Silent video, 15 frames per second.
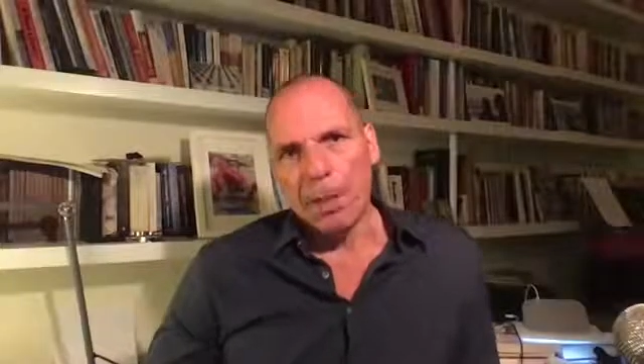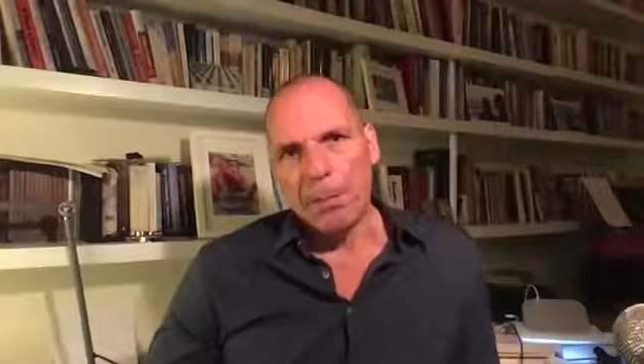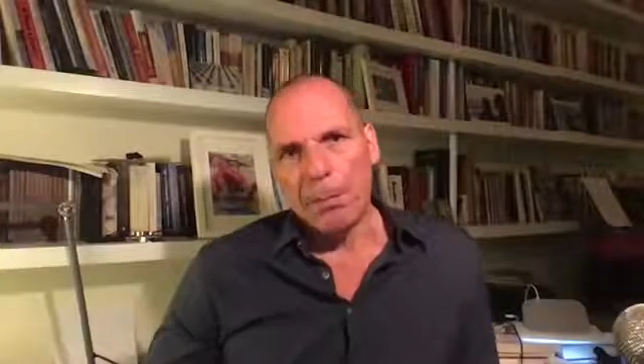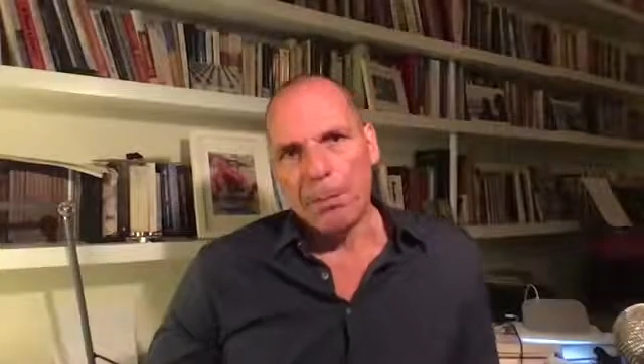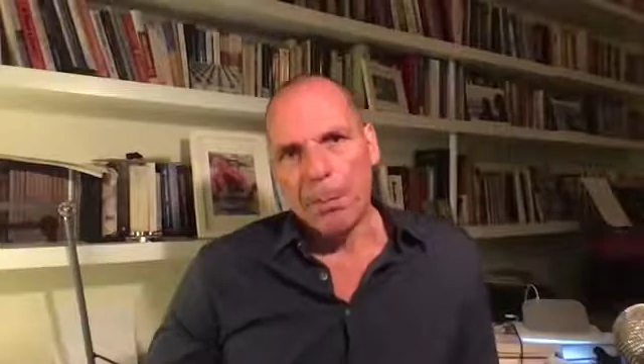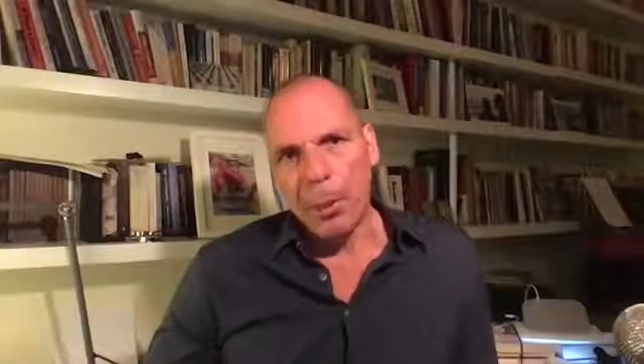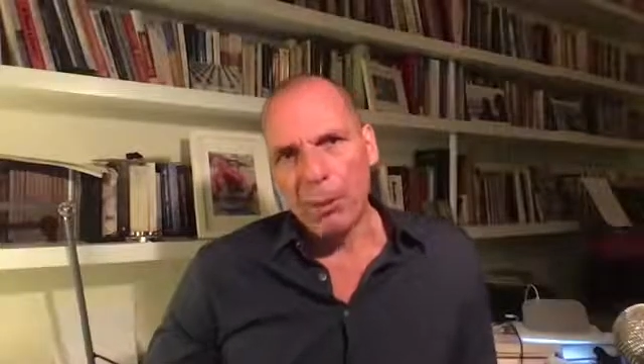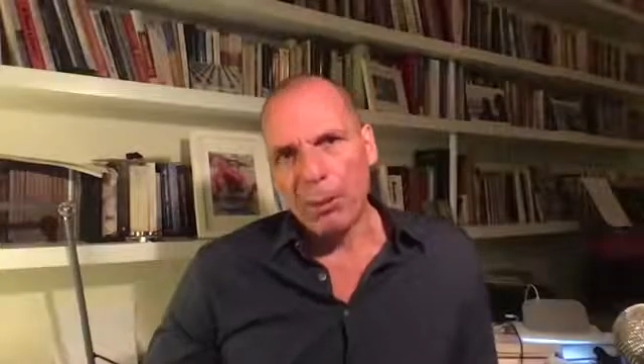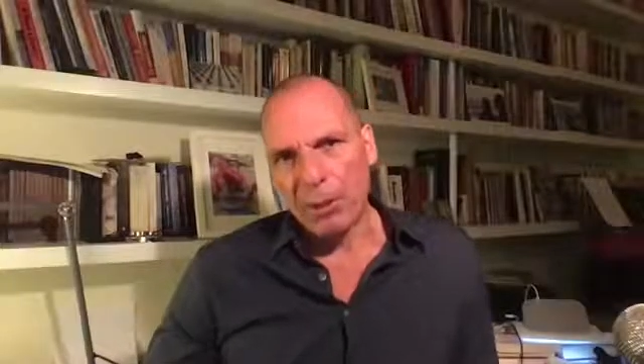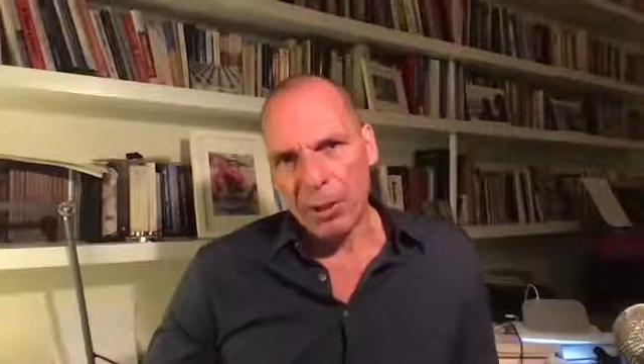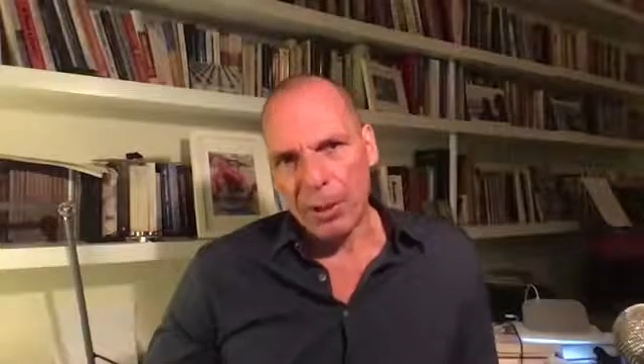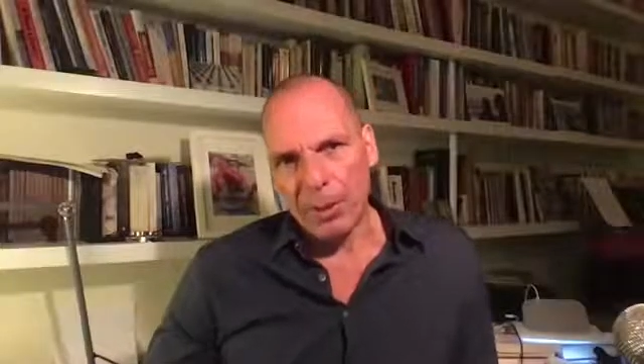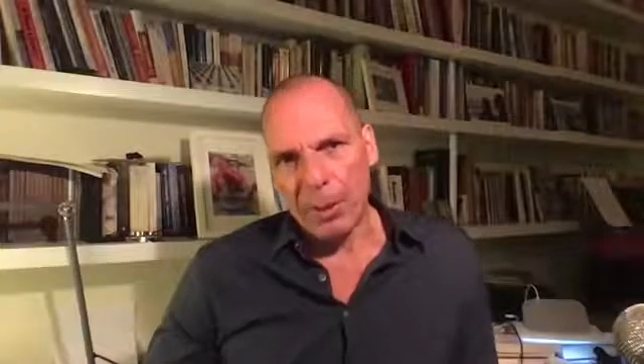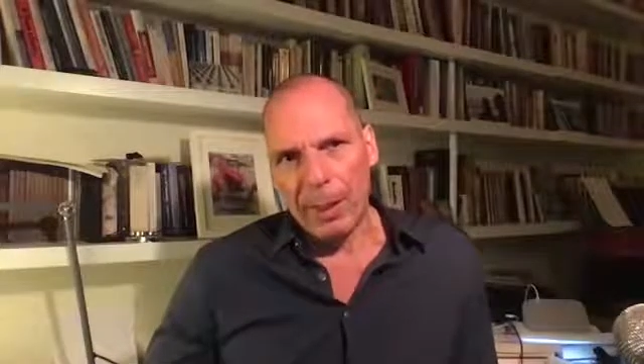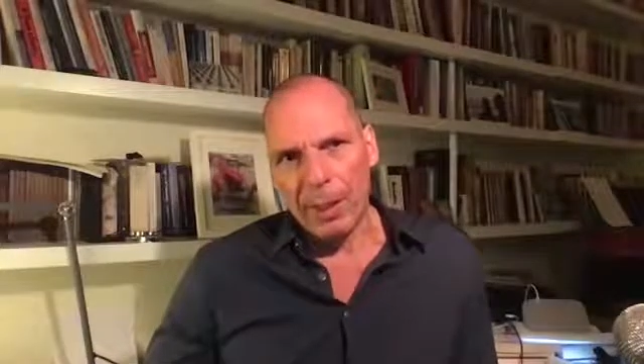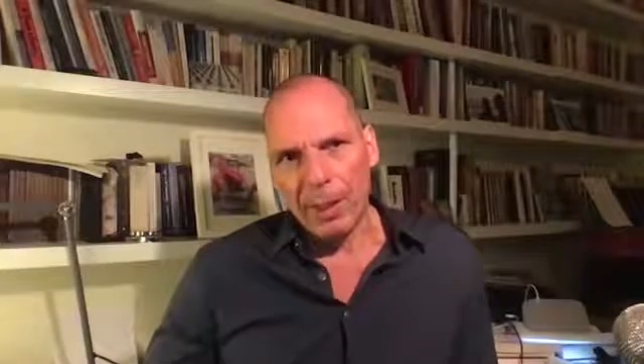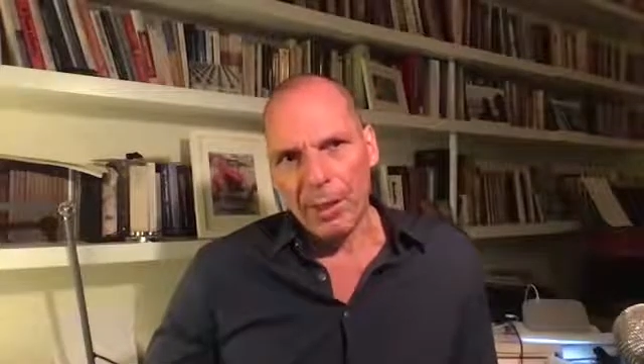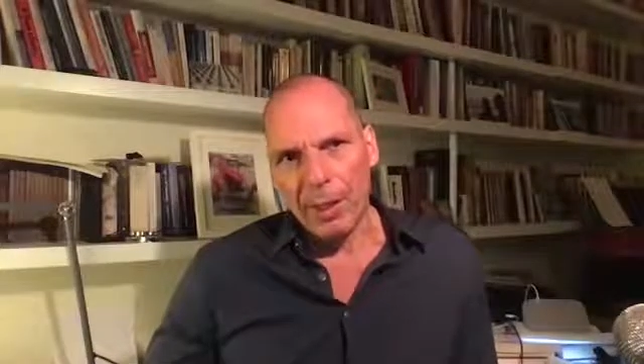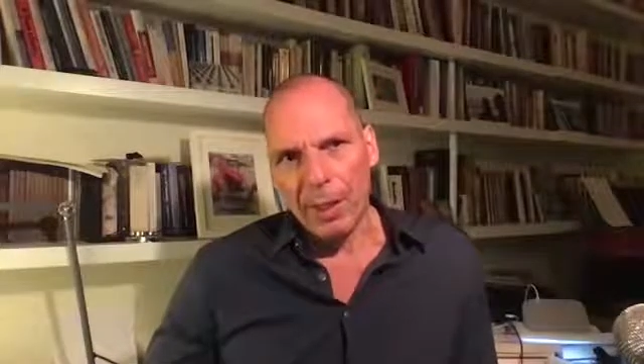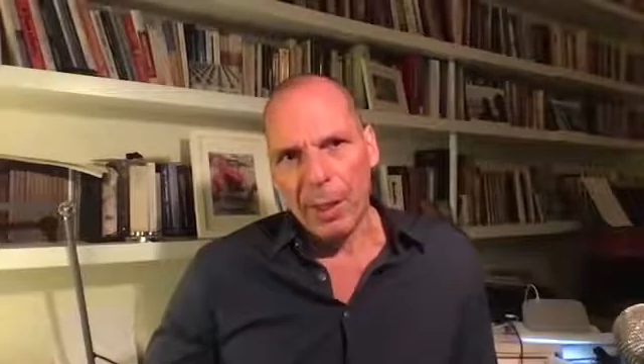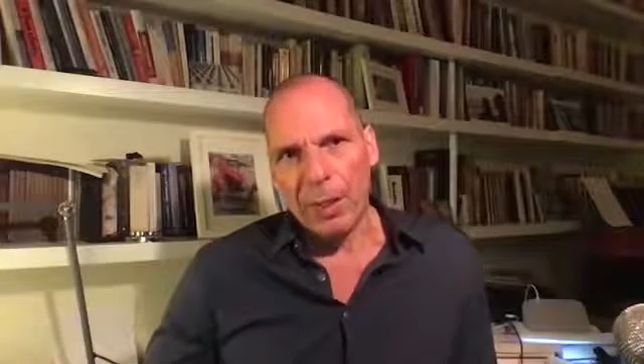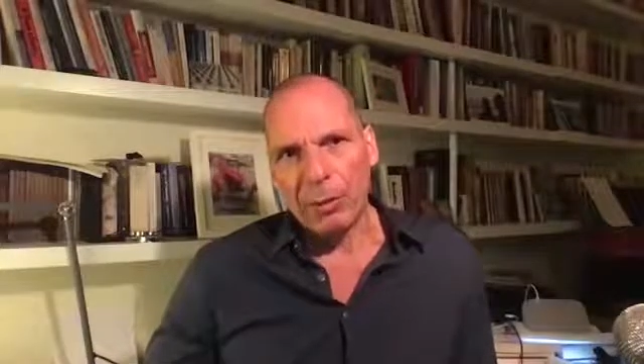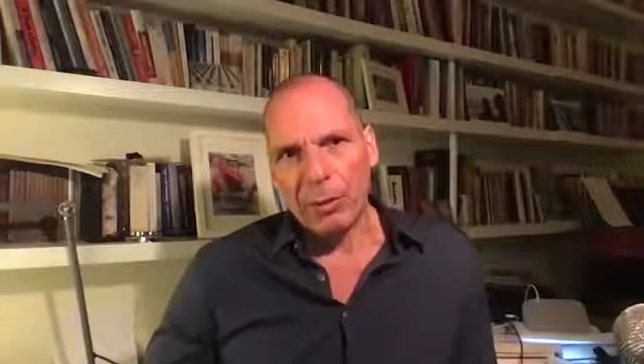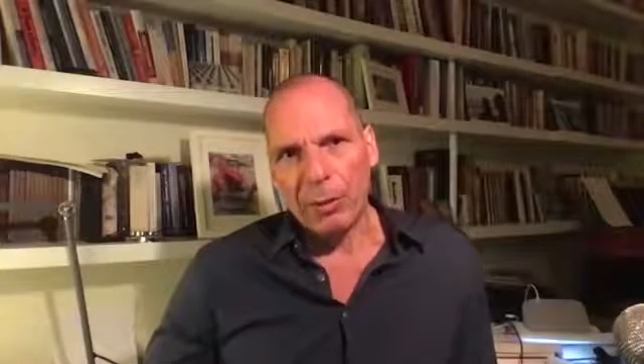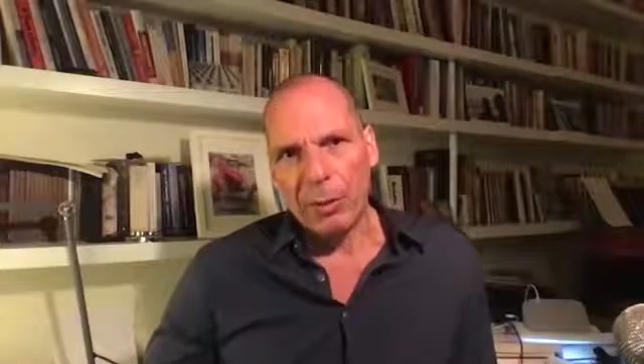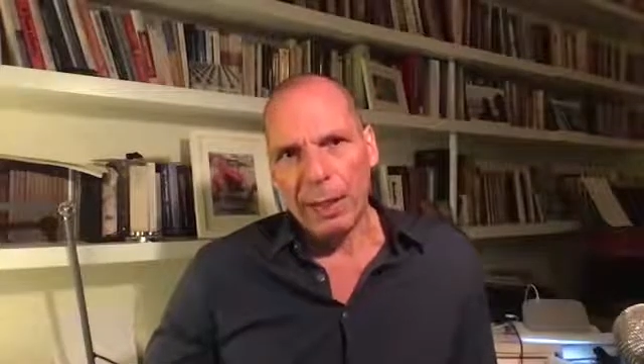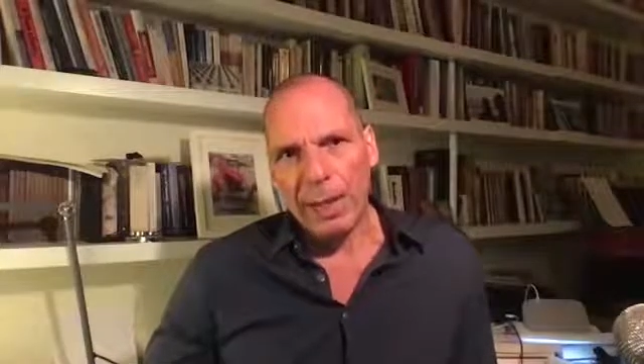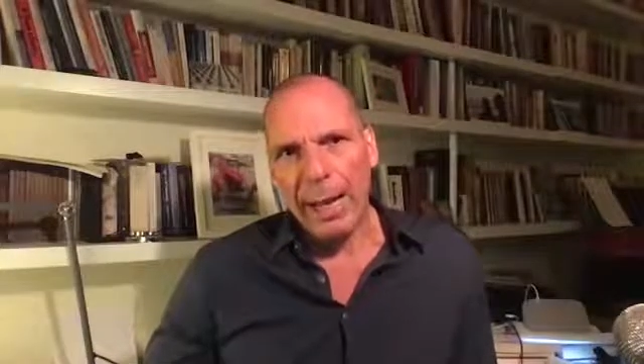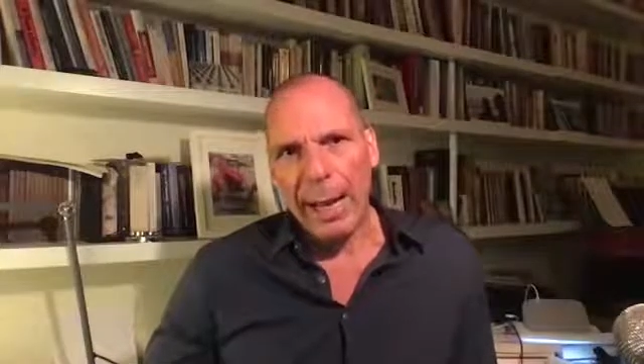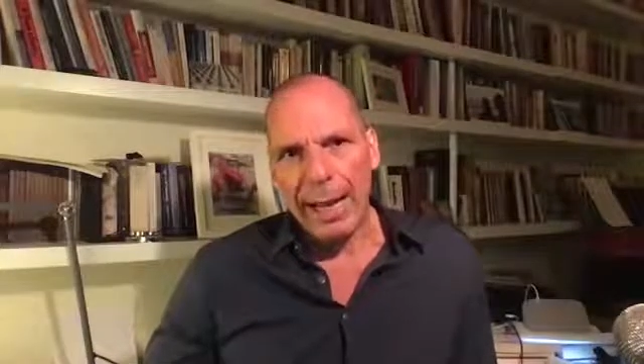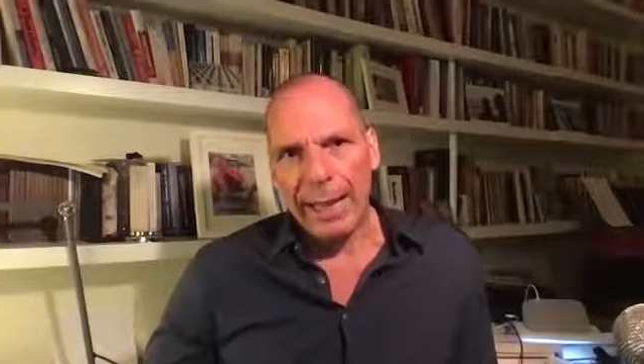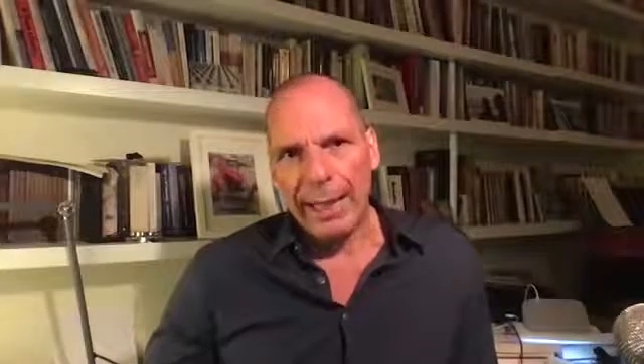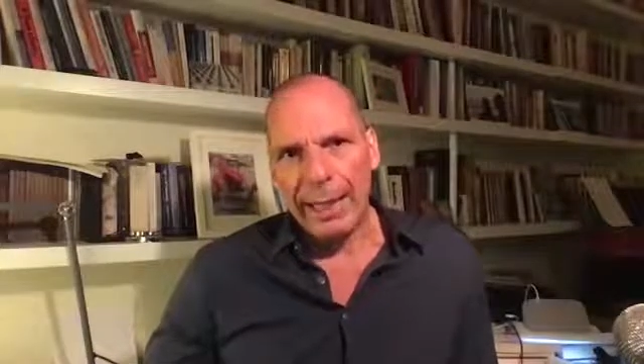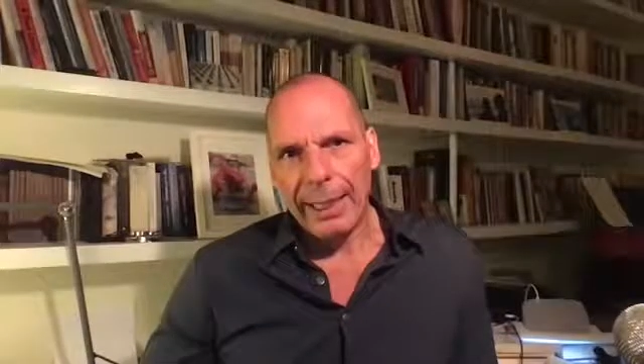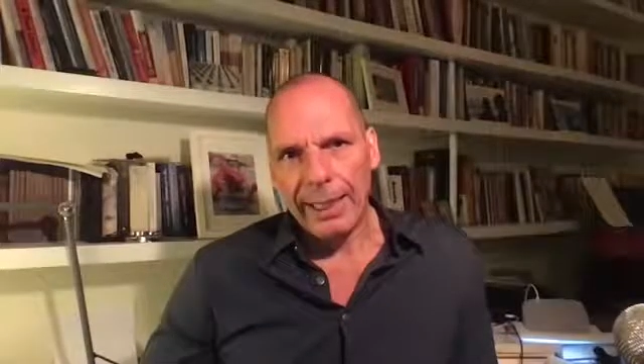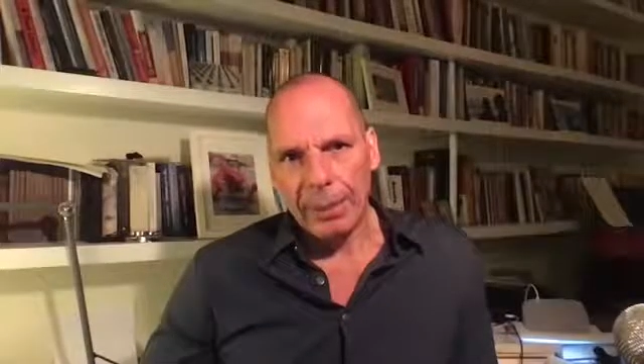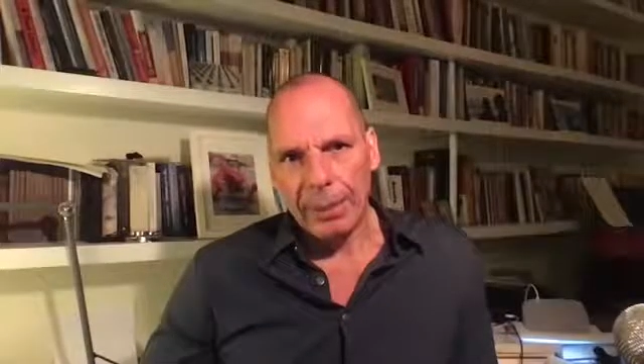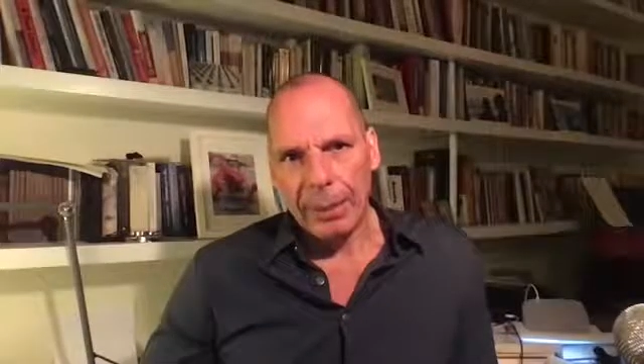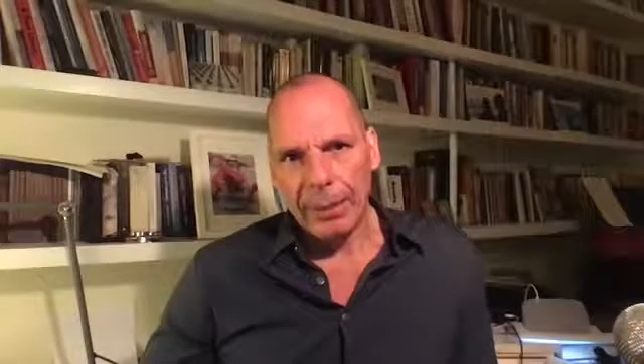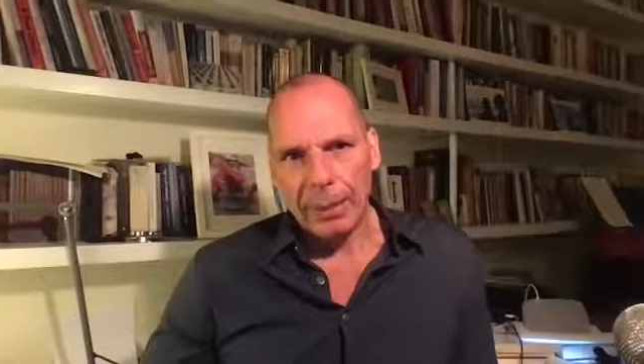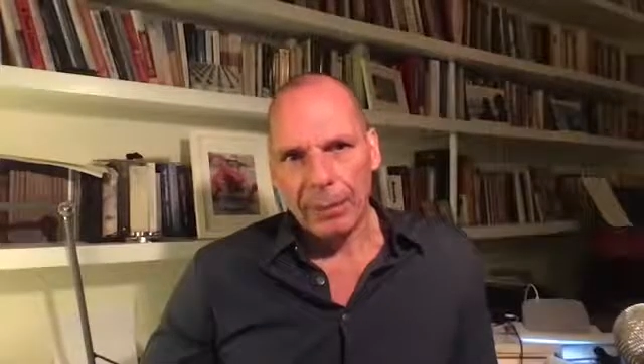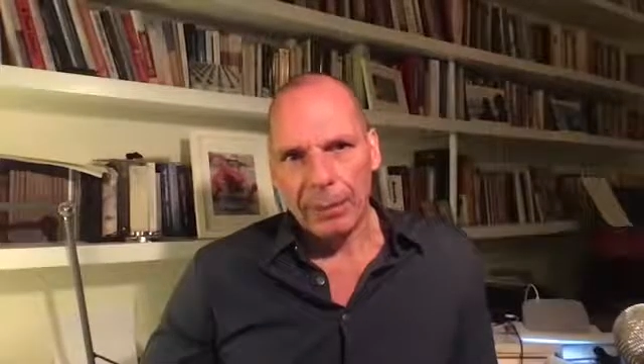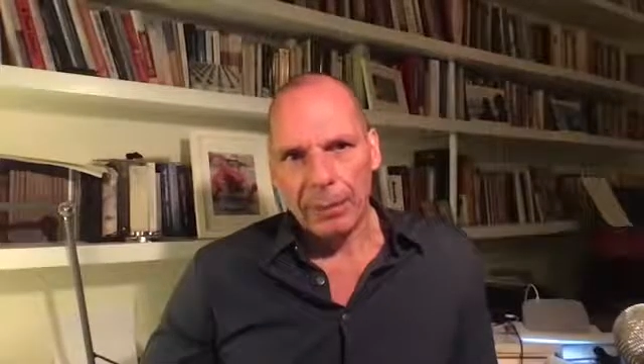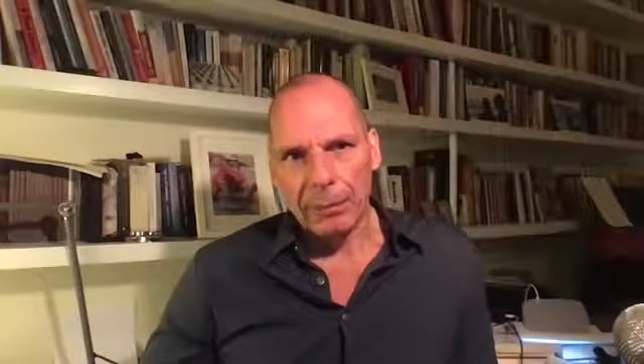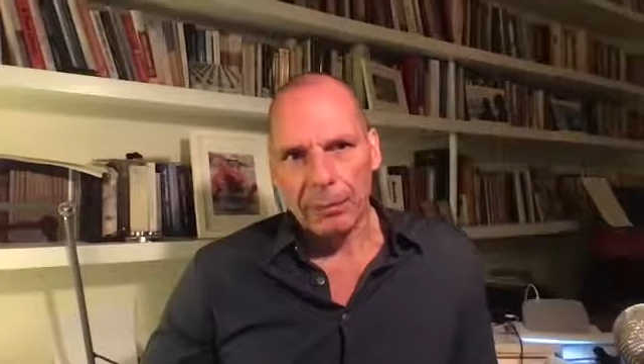Both these pillars are today highly depleted.